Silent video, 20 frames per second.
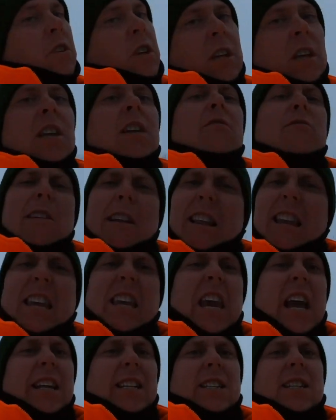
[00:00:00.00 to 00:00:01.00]
You can really
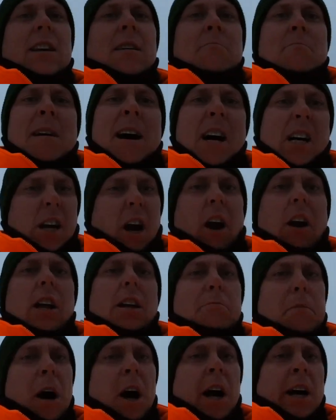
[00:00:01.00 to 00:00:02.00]
get some
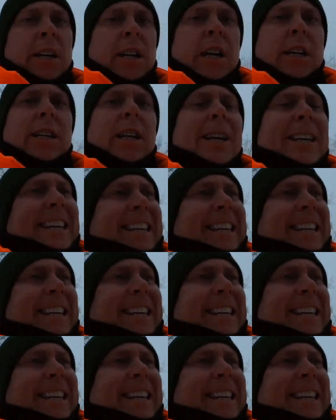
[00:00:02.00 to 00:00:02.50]
garlic behind it.